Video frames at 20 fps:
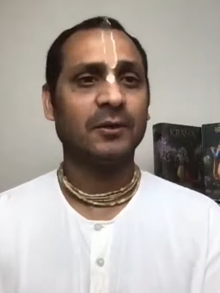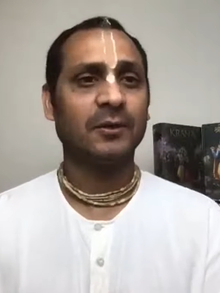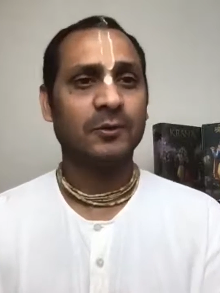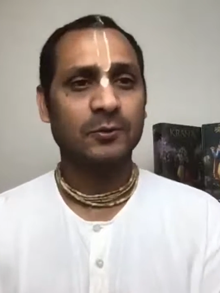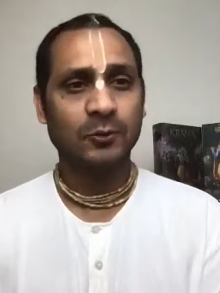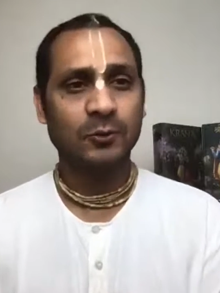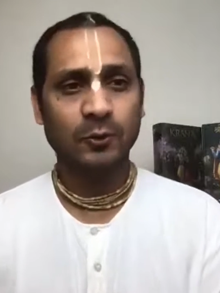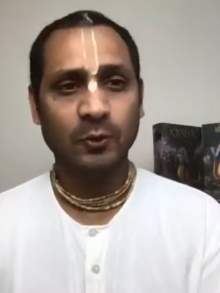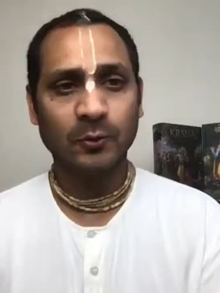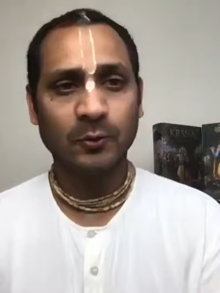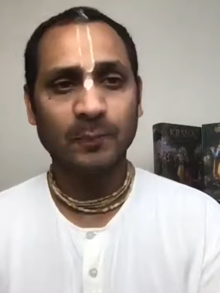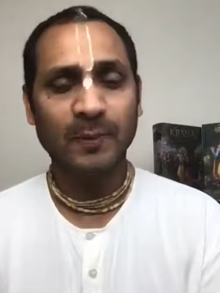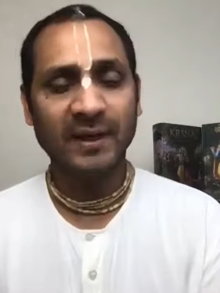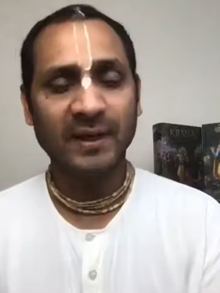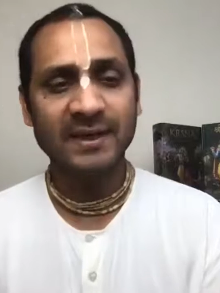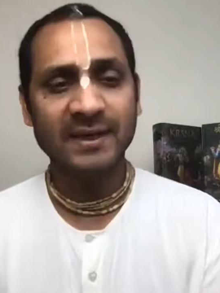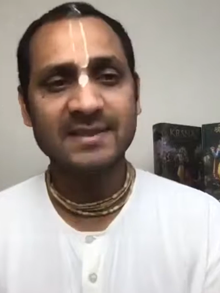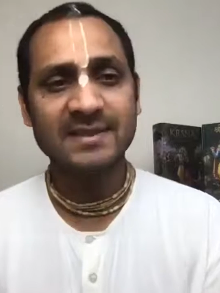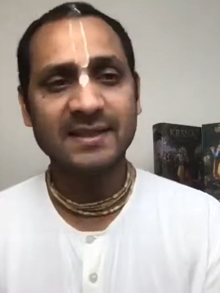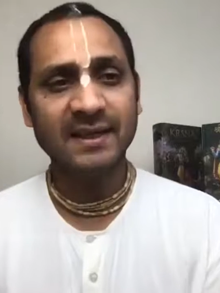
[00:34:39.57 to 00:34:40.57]
So
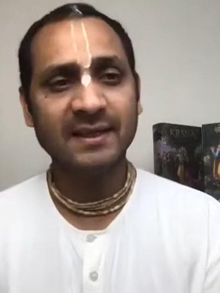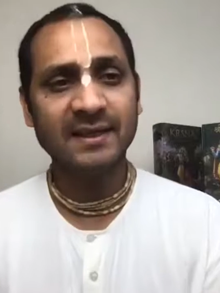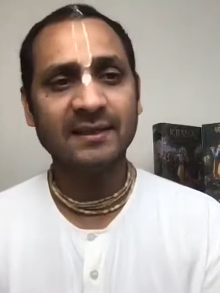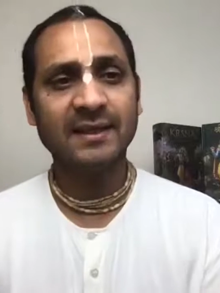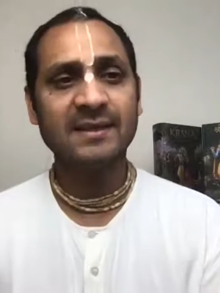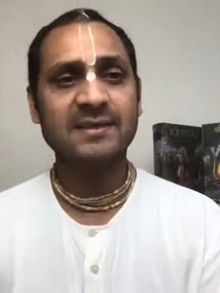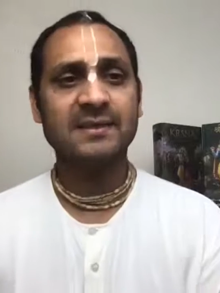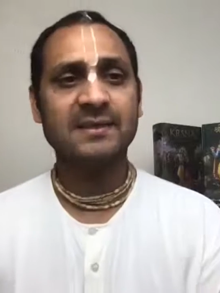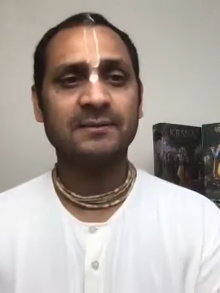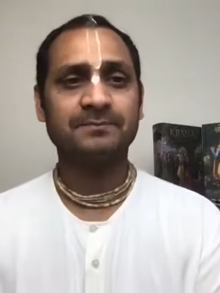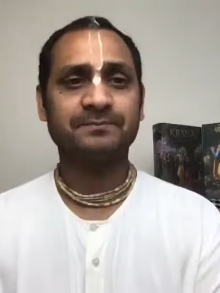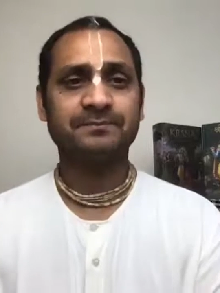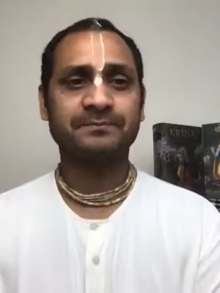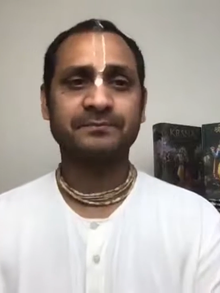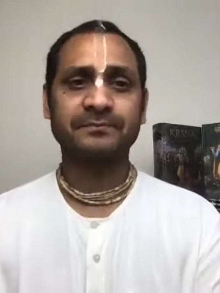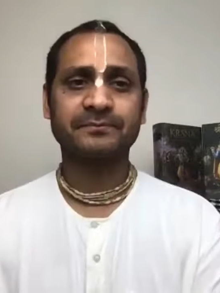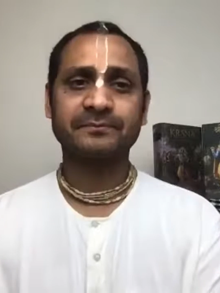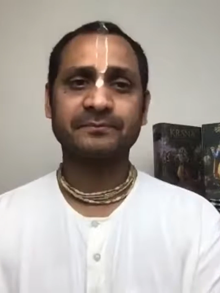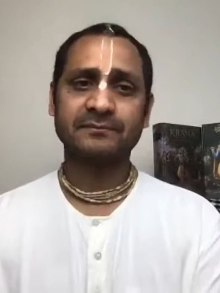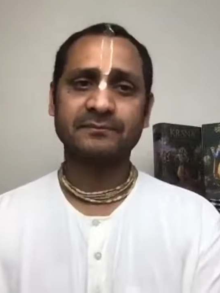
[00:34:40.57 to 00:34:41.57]
by saying this,
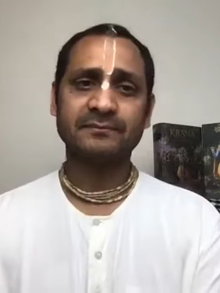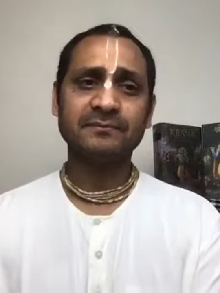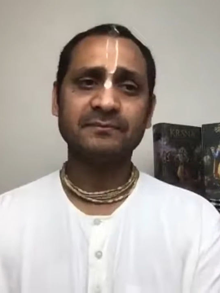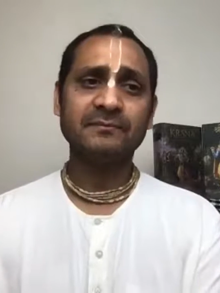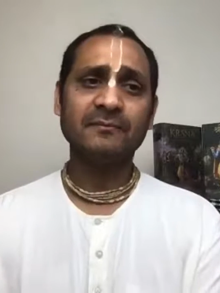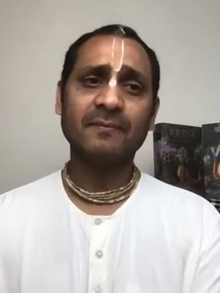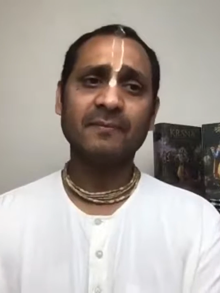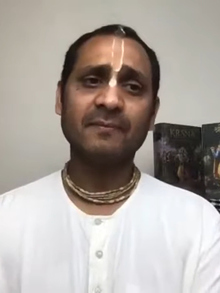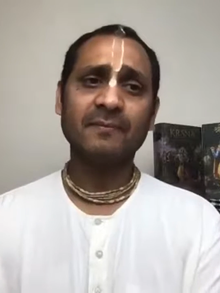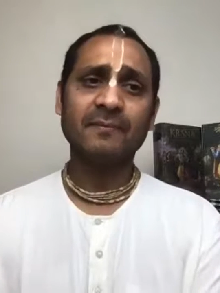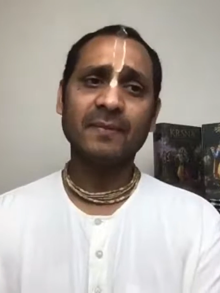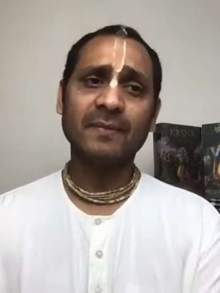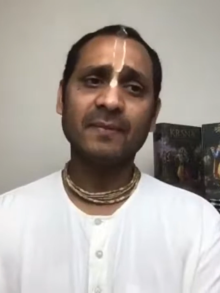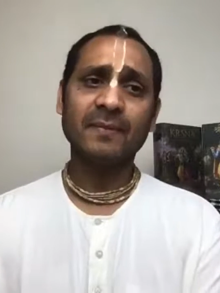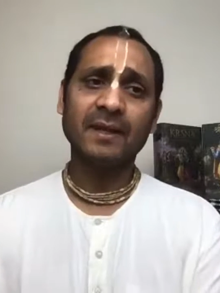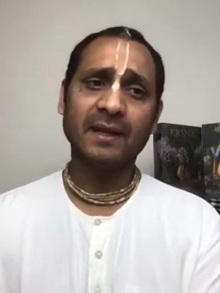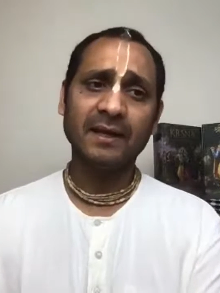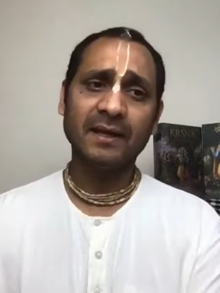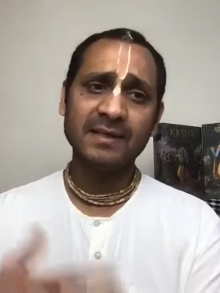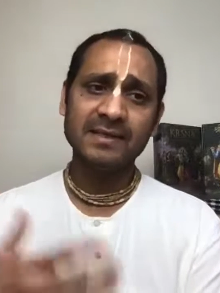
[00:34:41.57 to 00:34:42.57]

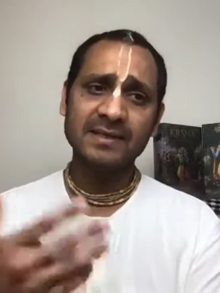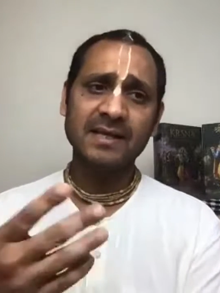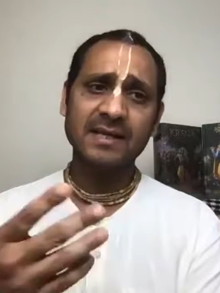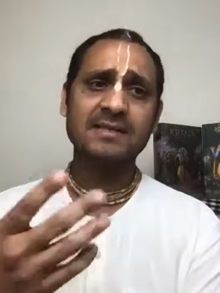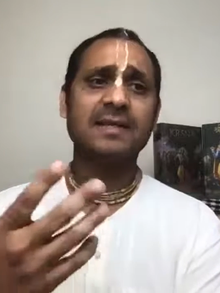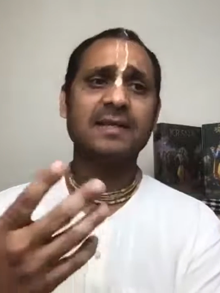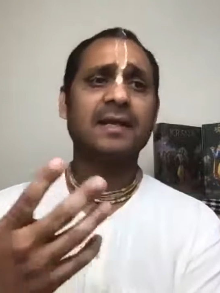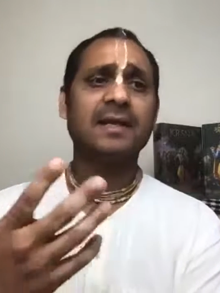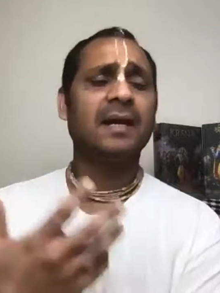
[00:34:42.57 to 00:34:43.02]
and he says,